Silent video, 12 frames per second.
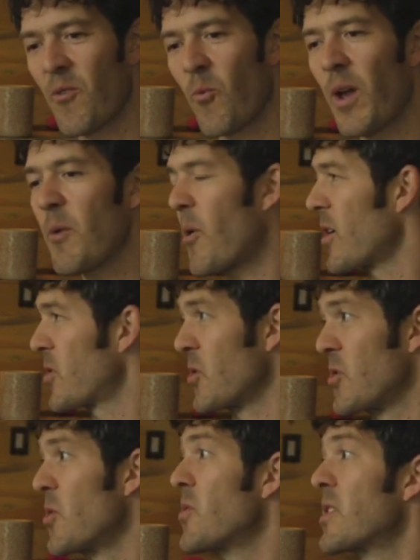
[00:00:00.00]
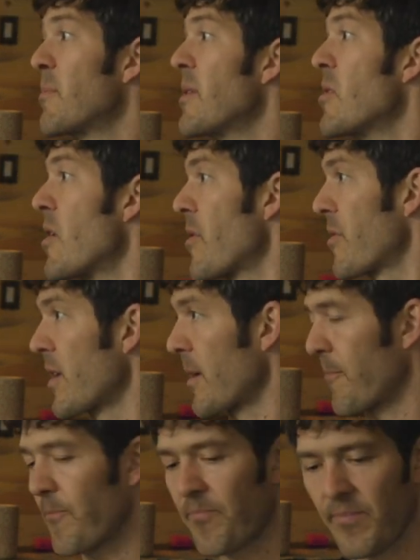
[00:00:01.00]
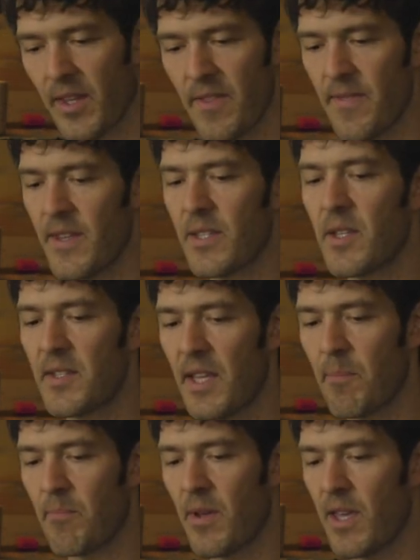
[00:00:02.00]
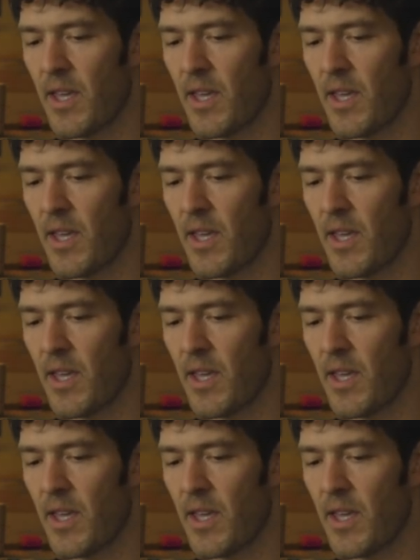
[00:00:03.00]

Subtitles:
Weight Watchers used to be the thing. This is a